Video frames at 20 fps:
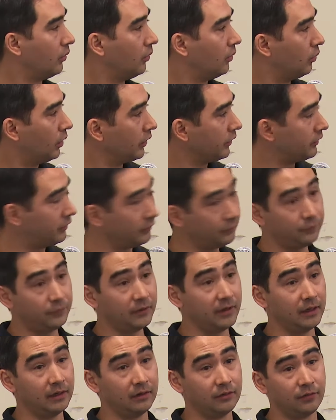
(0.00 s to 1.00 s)
What's the
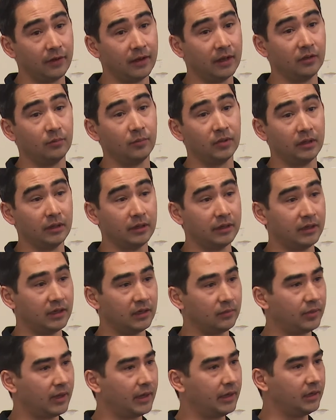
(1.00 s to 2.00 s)
feed availability
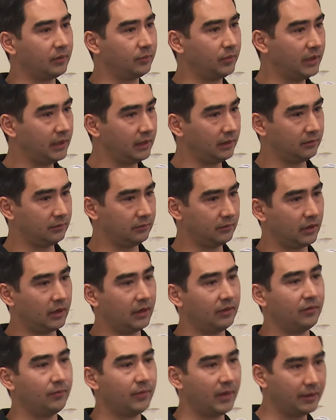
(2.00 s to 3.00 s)
in paddock B,
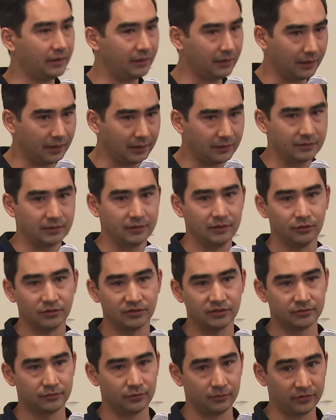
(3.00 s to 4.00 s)
either manually entered or
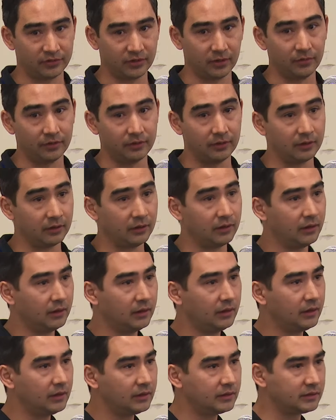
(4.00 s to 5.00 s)
from some of the
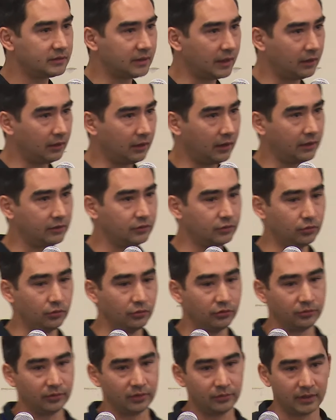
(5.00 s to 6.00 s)
satellite
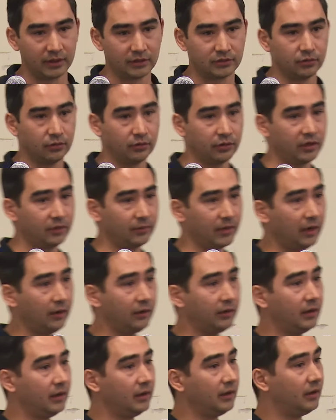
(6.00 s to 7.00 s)
tools that we've been talking about?